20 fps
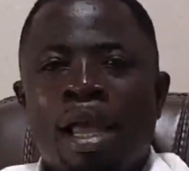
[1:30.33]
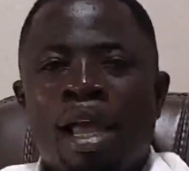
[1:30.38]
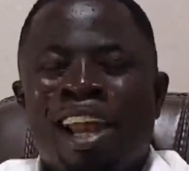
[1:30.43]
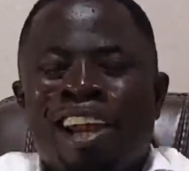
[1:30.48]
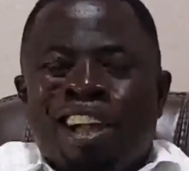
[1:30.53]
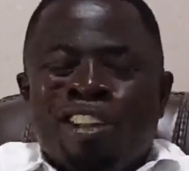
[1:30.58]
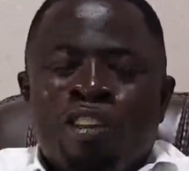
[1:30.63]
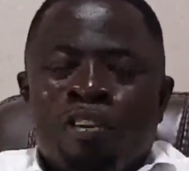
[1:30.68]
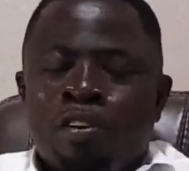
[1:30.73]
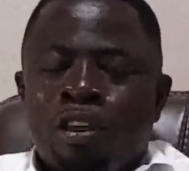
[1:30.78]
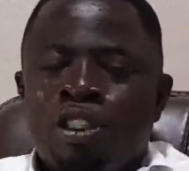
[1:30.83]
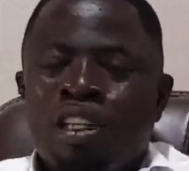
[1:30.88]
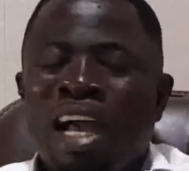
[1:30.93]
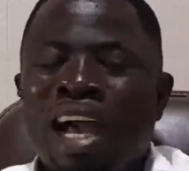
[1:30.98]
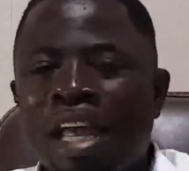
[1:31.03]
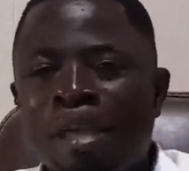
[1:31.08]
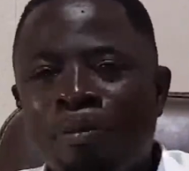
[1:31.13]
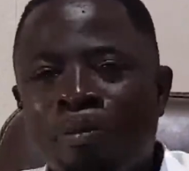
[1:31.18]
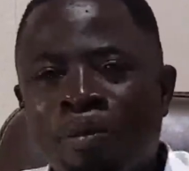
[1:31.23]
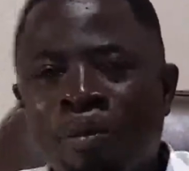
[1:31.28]
a lot of the
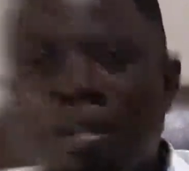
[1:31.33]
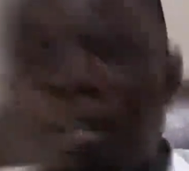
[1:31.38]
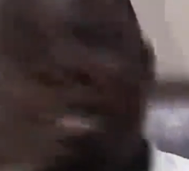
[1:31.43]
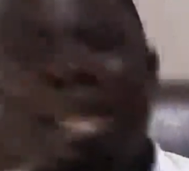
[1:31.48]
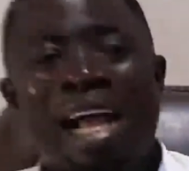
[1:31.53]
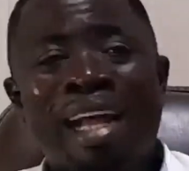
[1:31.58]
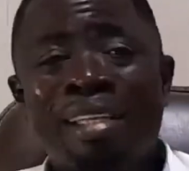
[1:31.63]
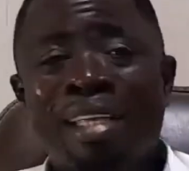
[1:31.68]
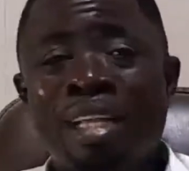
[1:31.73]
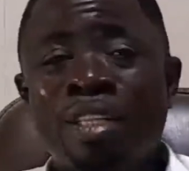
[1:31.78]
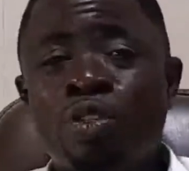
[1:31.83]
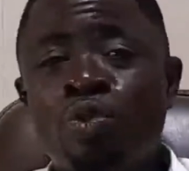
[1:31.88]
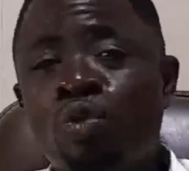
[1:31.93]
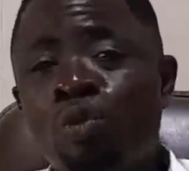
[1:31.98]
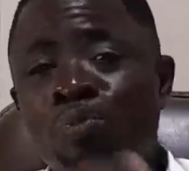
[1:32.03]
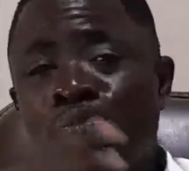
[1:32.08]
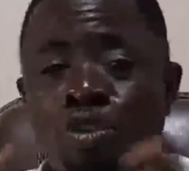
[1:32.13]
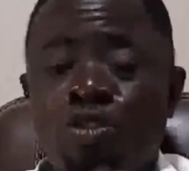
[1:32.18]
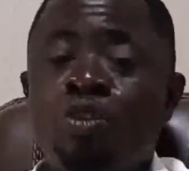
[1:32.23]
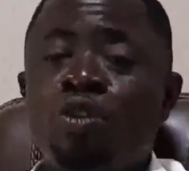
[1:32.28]
time the architects
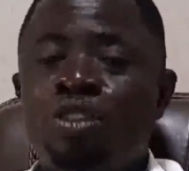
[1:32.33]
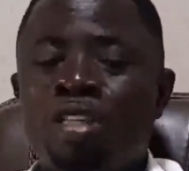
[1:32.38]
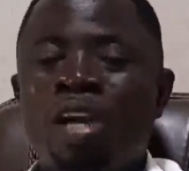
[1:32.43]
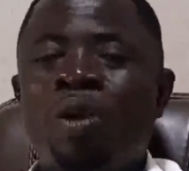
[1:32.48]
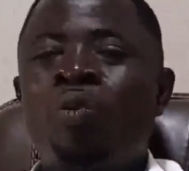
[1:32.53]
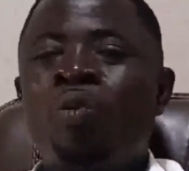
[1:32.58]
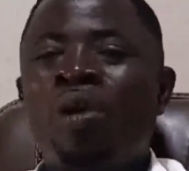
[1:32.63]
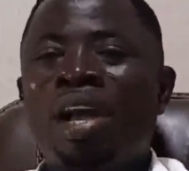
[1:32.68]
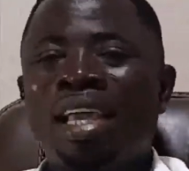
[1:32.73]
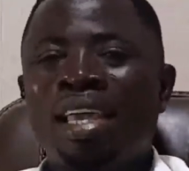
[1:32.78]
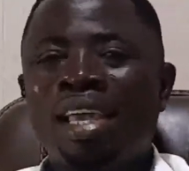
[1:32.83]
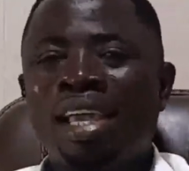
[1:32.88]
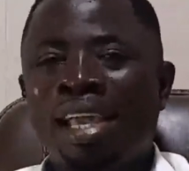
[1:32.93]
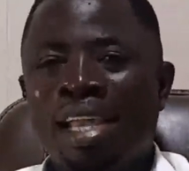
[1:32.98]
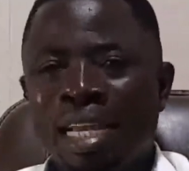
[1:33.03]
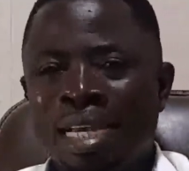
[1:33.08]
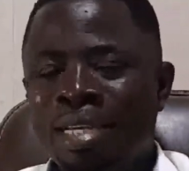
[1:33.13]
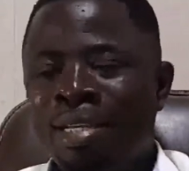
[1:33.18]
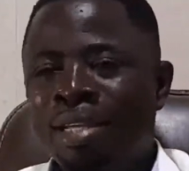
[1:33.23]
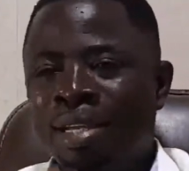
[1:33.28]
will produce their work
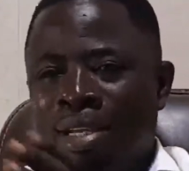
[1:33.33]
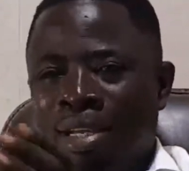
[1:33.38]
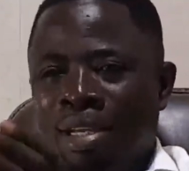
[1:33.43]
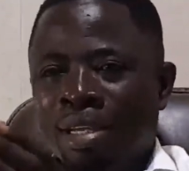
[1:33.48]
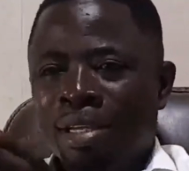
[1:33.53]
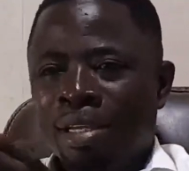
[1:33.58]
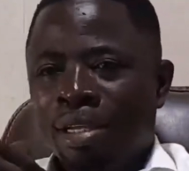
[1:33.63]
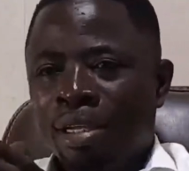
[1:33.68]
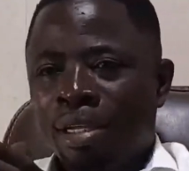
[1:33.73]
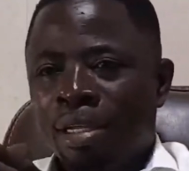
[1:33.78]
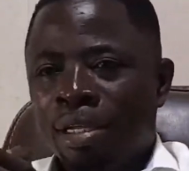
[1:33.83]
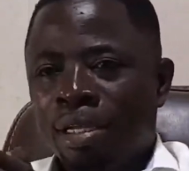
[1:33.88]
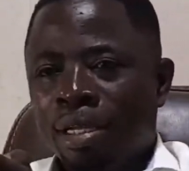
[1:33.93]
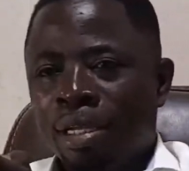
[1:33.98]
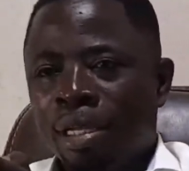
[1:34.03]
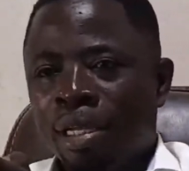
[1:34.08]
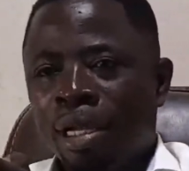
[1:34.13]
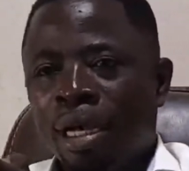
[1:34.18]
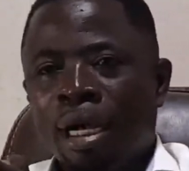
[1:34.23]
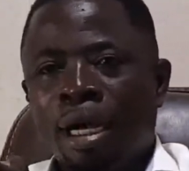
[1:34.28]
in
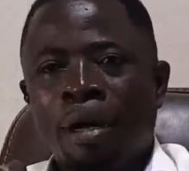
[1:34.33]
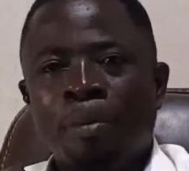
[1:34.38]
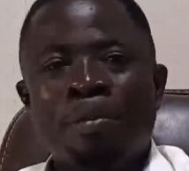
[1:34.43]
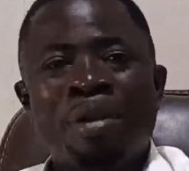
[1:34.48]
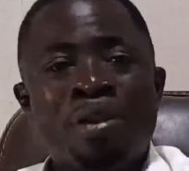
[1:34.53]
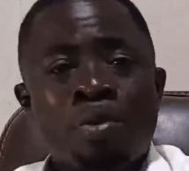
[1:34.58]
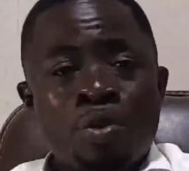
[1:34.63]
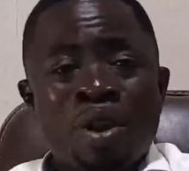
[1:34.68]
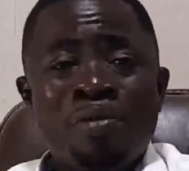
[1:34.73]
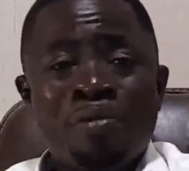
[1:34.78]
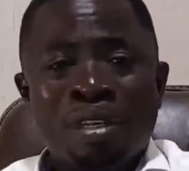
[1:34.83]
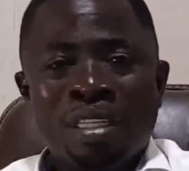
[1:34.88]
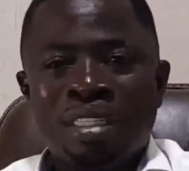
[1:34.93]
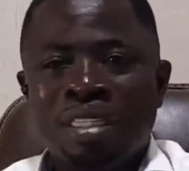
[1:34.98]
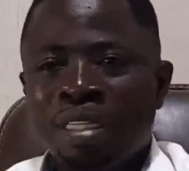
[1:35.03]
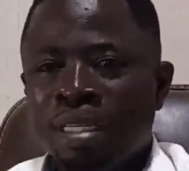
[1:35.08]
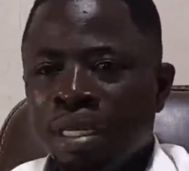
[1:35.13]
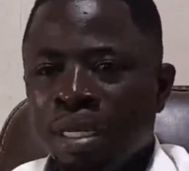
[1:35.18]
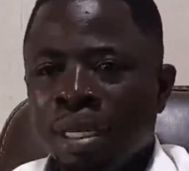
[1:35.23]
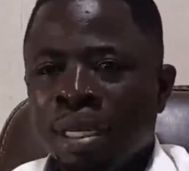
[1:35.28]

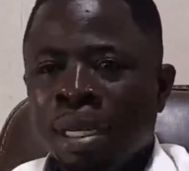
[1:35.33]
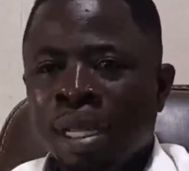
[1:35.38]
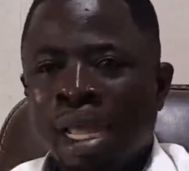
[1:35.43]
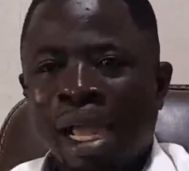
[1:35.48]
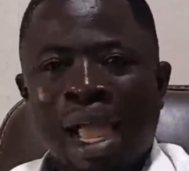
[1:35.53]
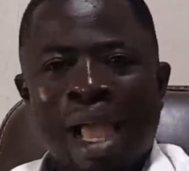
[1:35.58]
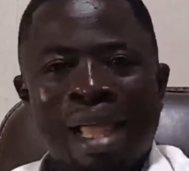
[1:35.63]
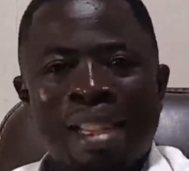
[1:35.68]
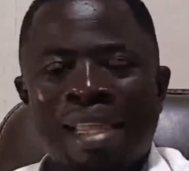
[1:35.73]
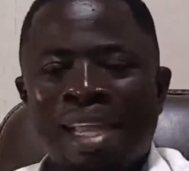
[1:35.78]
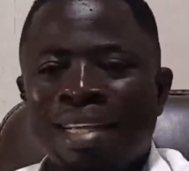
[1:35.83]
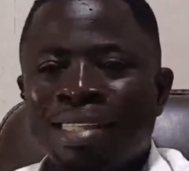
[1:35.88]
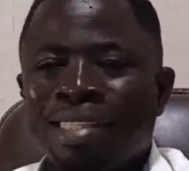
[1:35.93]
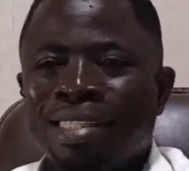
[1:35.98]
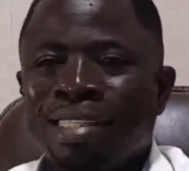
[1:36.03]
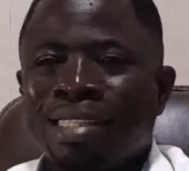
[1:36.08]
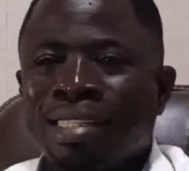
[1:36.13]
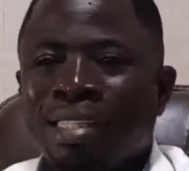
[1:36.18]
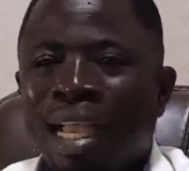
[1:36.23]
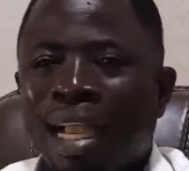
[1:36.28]
Revit and then
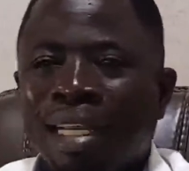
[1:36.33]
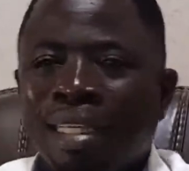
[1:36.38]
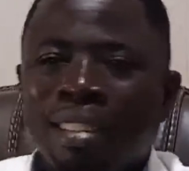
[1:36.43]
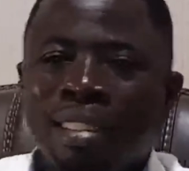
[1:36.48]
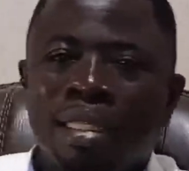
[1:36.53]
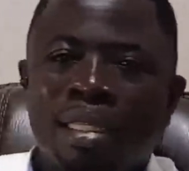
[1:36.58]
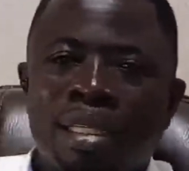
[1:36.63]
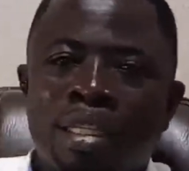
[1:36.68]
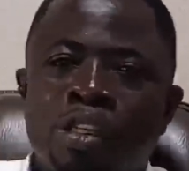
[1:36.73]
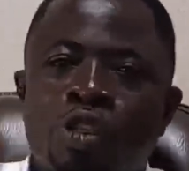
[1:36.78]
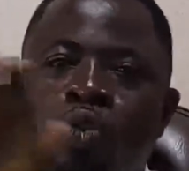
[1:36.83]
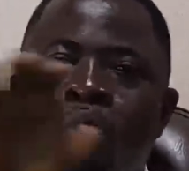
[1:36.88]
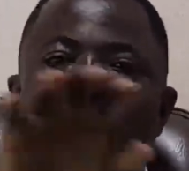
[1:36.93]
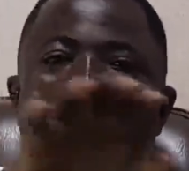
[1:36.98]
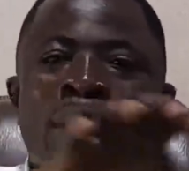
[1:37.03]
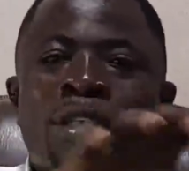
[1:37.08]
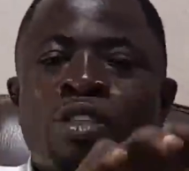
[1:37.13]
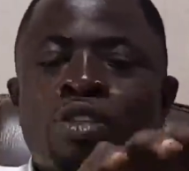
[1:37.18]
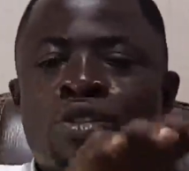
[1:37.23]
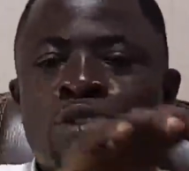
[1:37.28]
send these
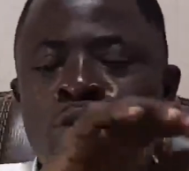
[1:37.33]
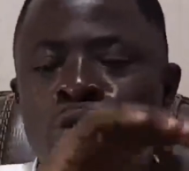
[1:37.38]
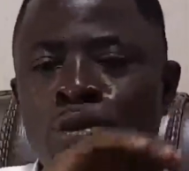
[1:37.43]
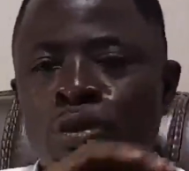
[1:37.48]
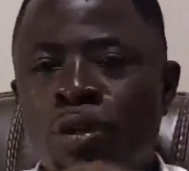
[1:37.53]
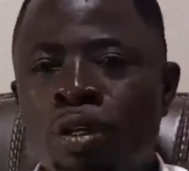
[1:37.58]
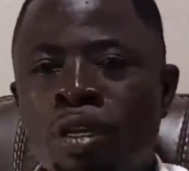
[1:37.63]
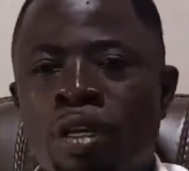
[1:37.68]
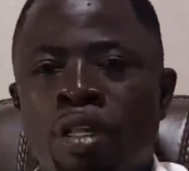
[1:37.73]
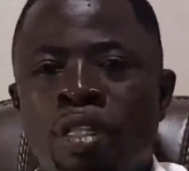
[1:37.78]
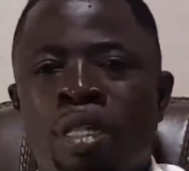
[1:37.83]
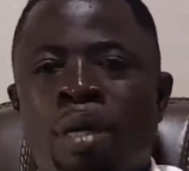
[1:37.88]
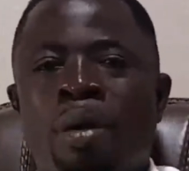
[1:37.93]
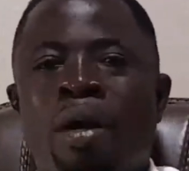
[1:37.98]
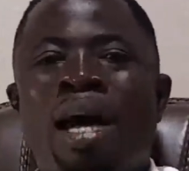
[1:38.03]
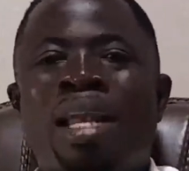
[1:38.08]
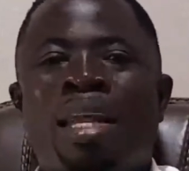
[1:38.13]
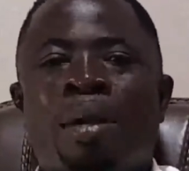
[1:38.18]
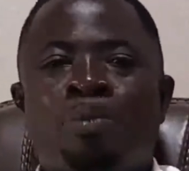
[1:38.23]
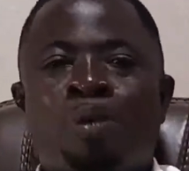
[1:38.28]
works to the
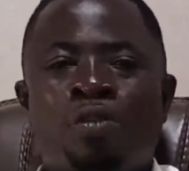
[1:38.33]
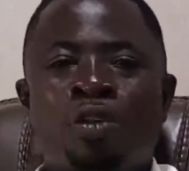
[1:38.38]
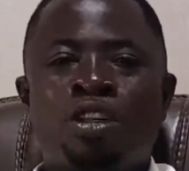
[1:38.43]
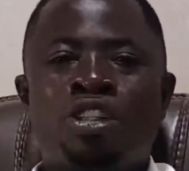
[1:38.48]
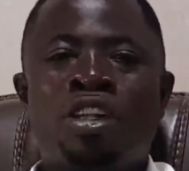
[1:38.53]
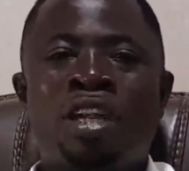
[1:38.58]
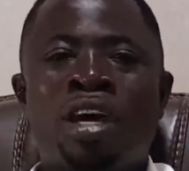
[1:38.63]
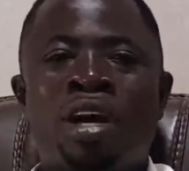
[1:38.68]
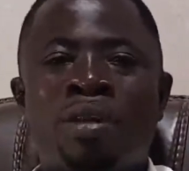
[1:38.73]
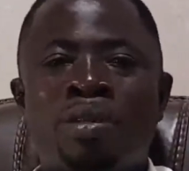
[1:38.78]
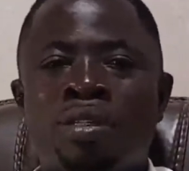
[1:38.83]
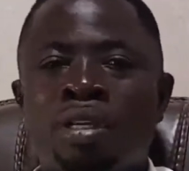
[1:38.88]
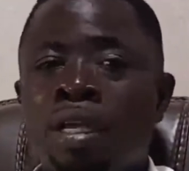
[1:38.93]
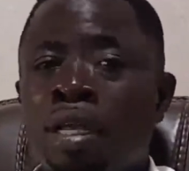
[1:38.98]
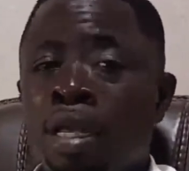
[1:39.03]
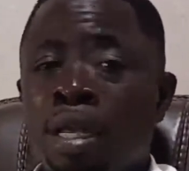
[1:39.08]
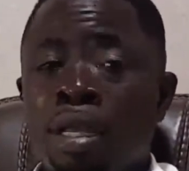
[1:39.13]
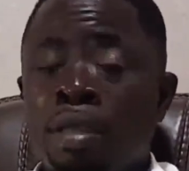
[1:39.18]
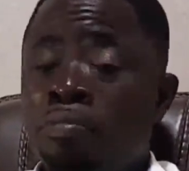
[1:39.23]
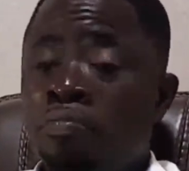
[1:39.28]
other professionals
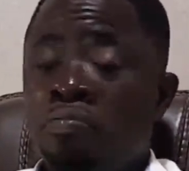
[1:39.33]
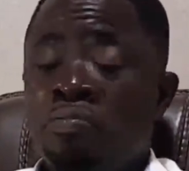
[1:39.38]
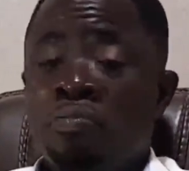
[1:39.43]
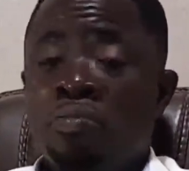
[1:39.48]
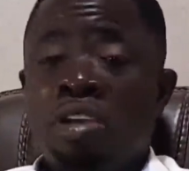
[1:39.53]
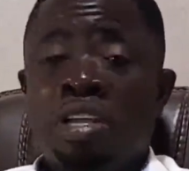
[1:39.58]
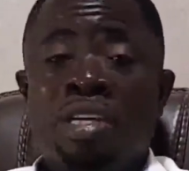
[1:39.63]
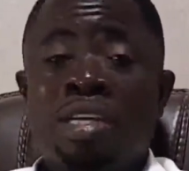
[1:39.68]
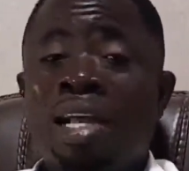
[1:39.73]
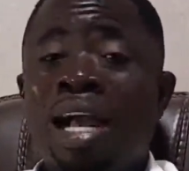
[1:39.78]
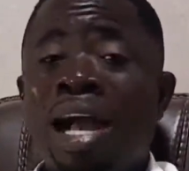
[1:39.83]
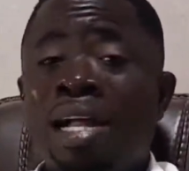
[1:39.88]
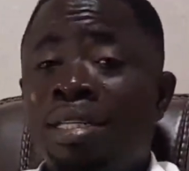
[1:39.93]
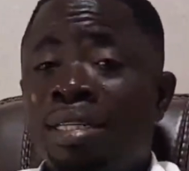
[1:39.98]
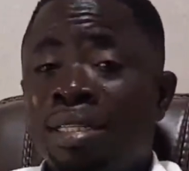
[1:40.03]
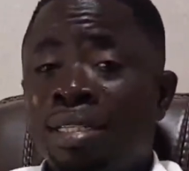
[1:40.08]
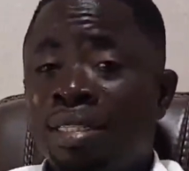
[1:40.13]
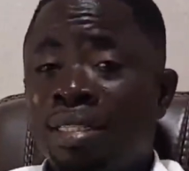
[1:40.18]
in CAD.